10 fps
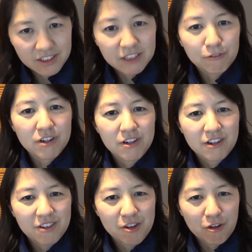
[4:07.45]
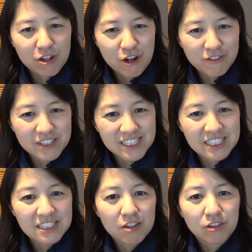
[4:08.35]
different neurodegenerative
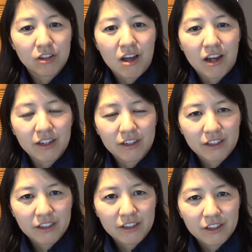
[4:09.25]
diseases down the line.